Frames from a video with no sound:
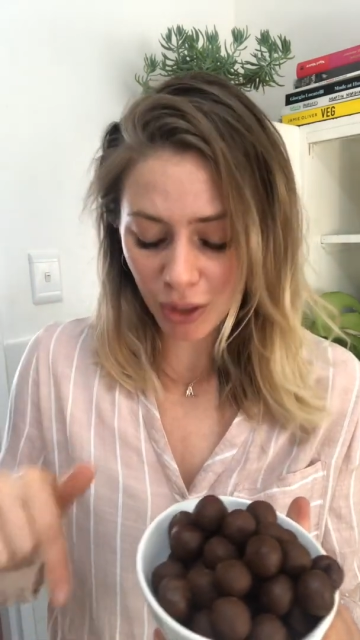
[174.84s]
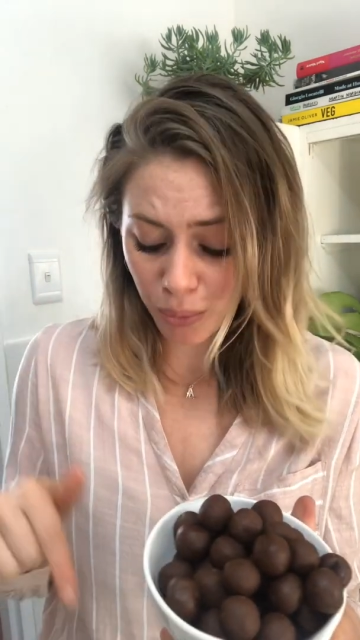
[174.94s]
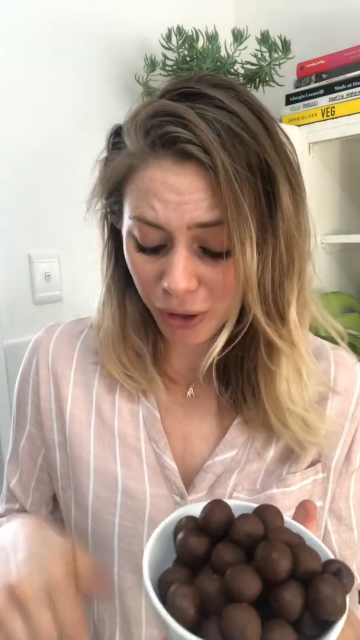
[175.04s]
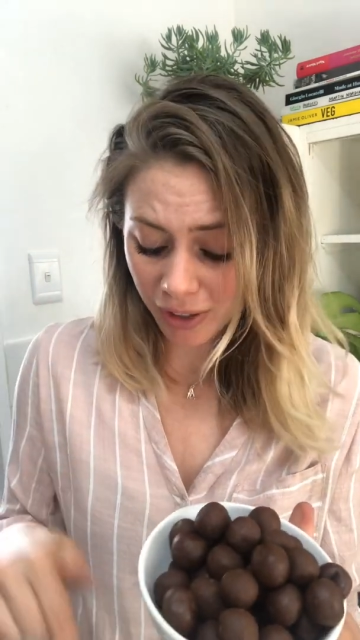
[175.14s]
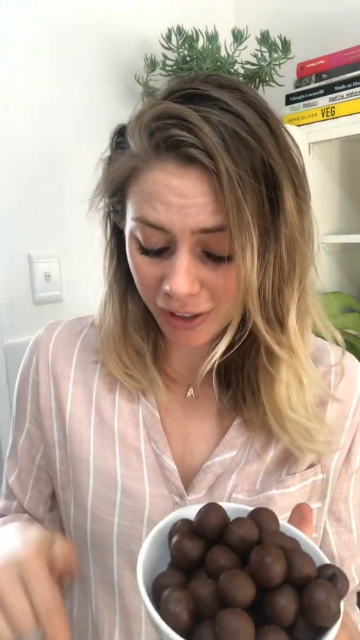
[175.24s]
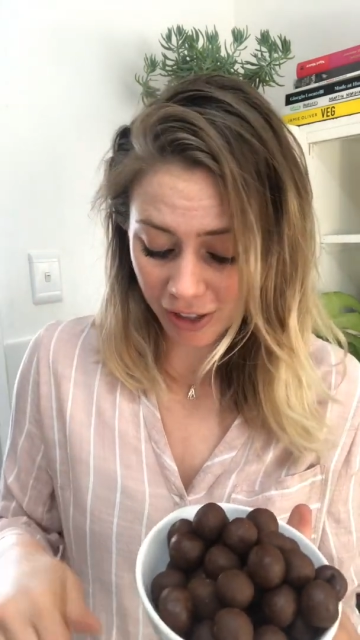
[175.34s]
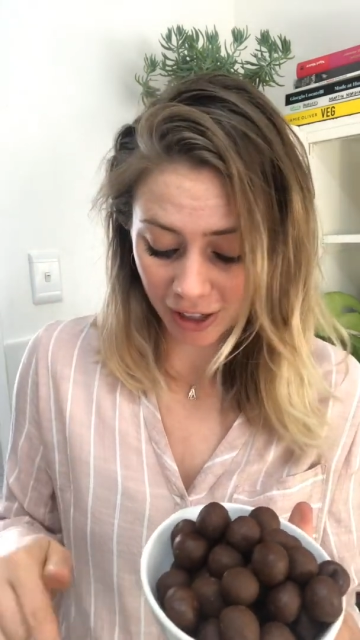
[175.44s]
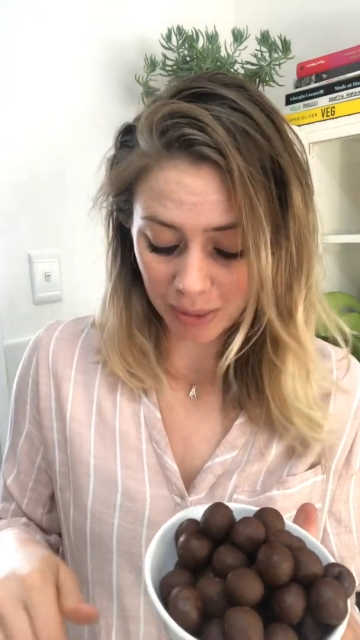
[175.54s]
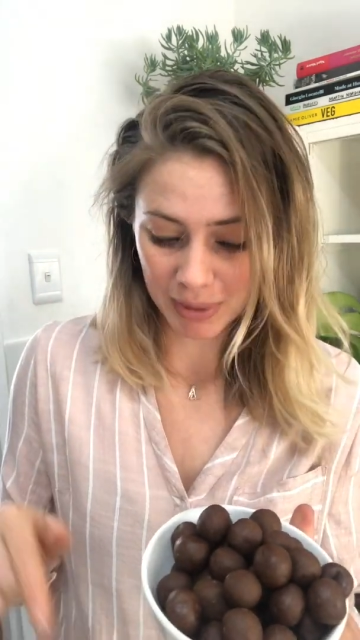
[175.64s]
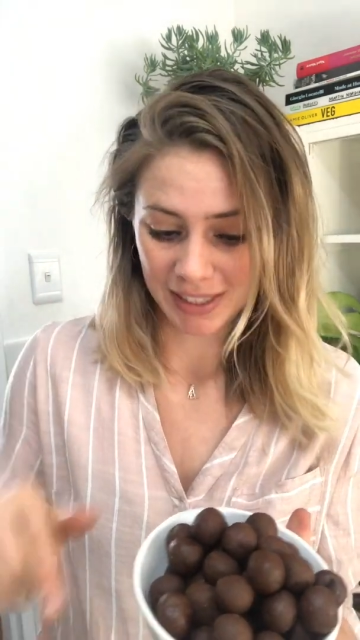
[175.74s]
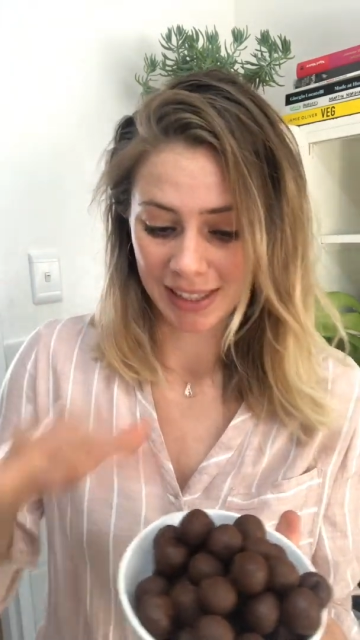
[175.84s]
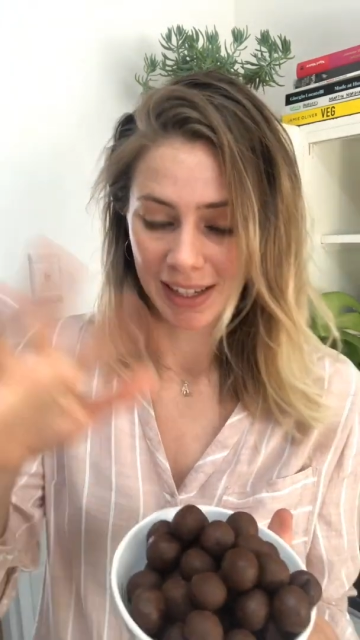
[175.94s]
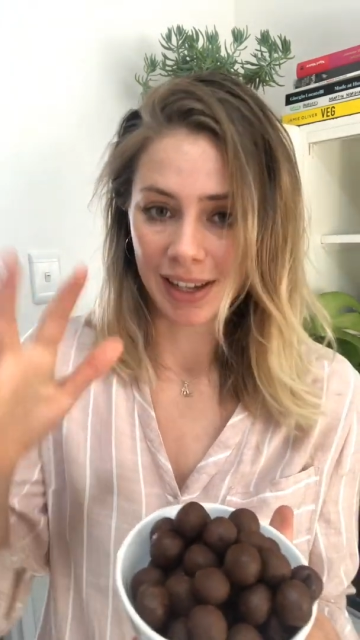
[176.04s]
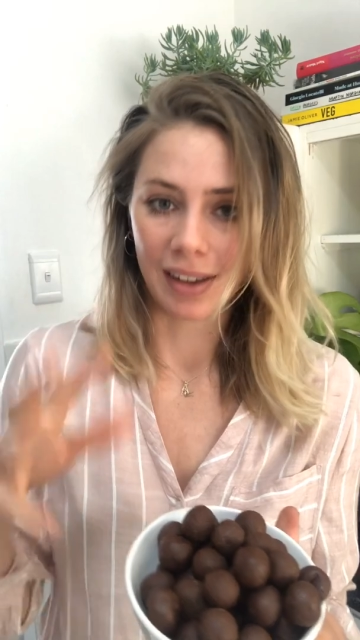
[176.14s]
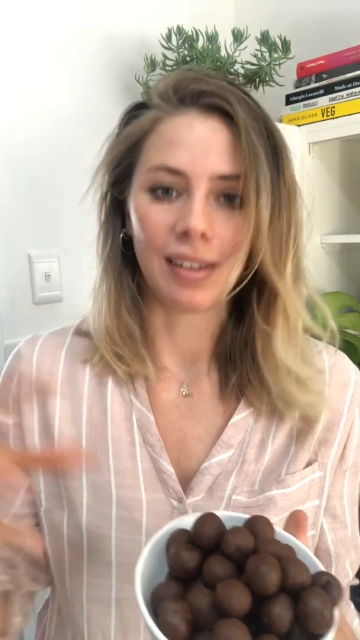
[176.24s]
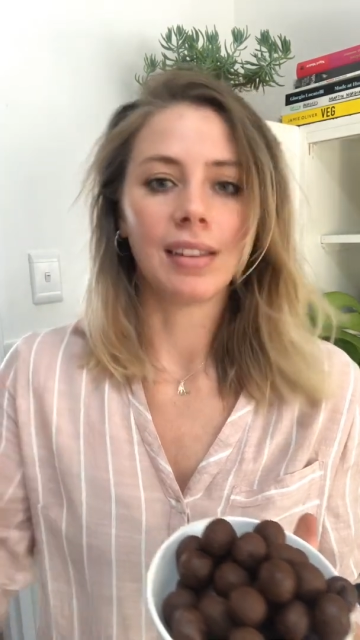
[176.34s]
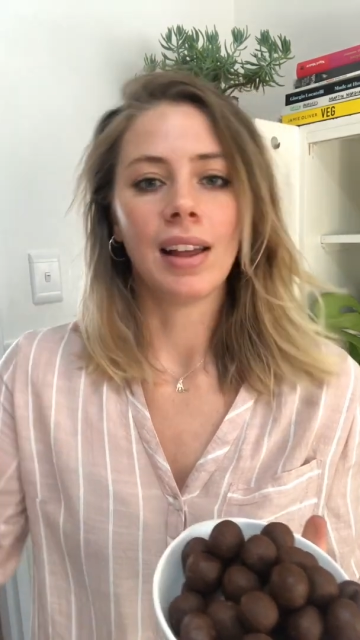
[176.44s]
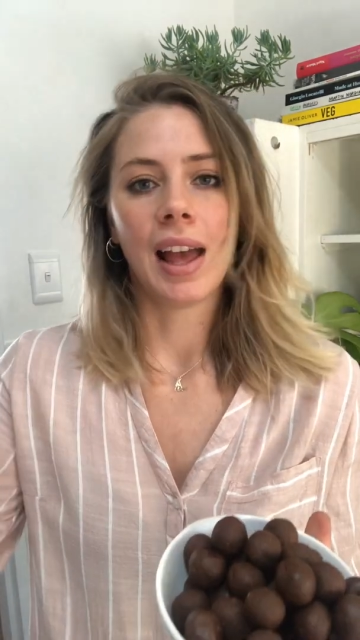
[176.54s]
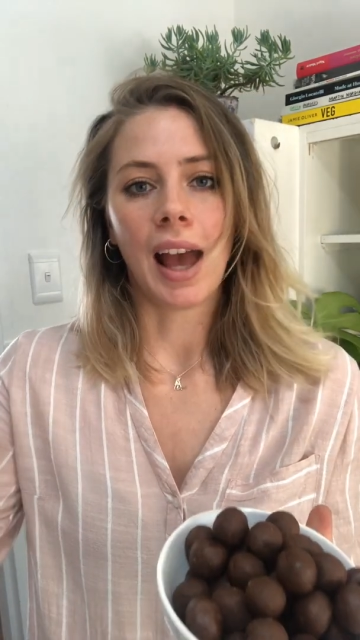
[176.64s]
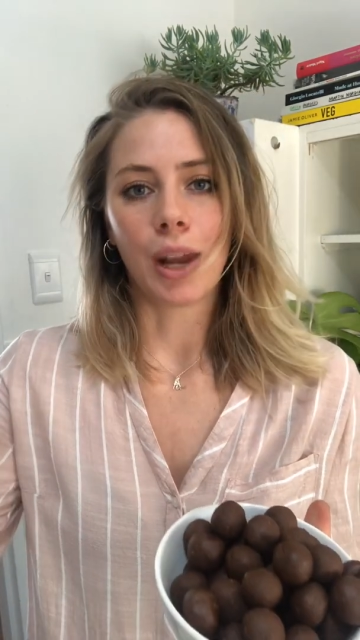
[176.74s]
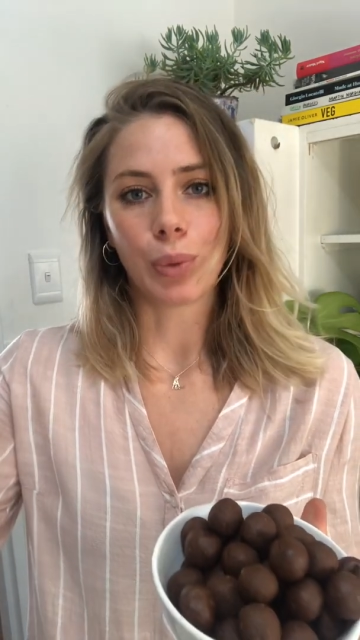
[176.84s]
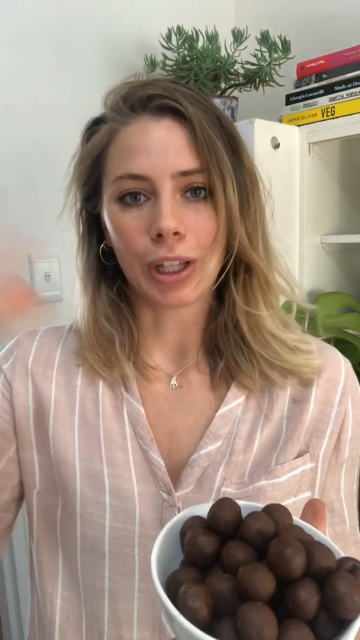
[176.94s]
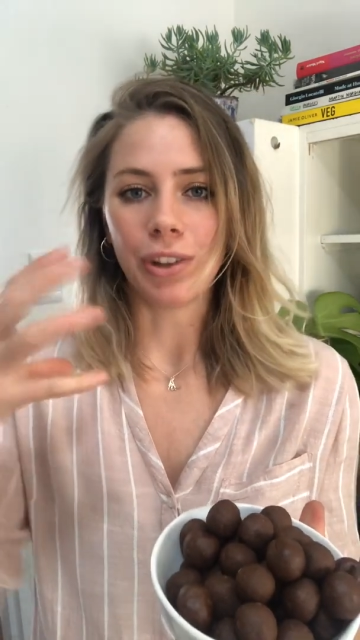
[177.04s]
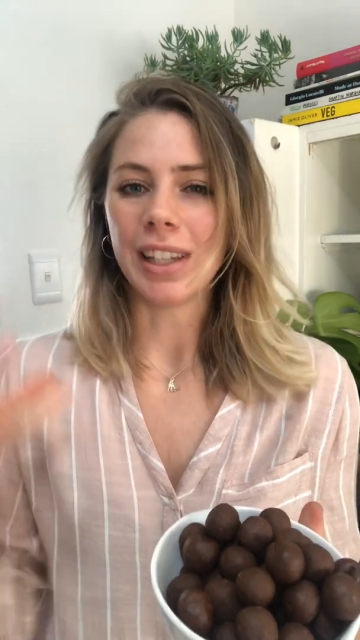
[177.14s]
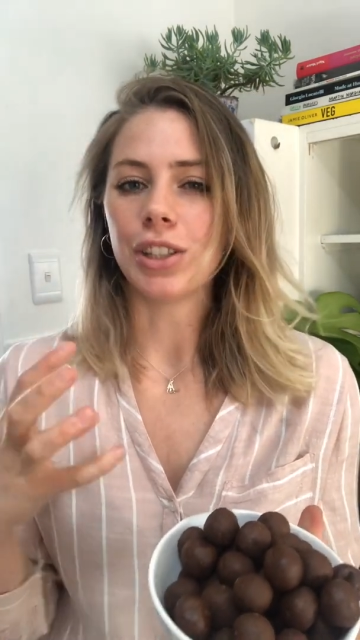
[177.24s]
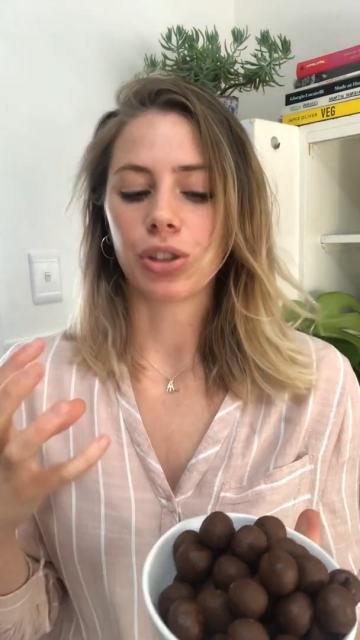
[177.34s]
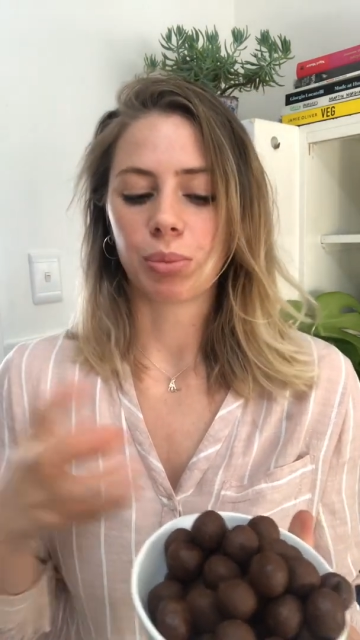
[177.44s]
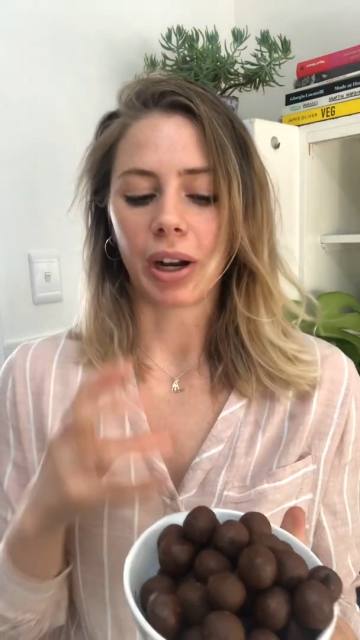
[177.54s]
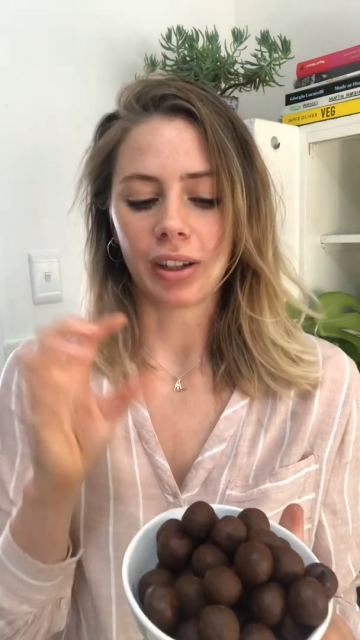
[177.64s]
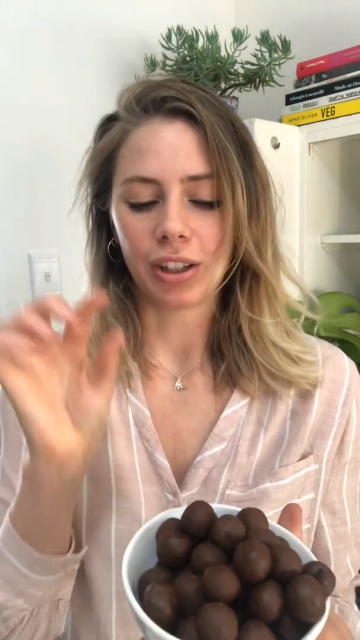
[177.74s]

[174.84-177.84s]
we're gonna dollop it in here, and while you eat your brownie,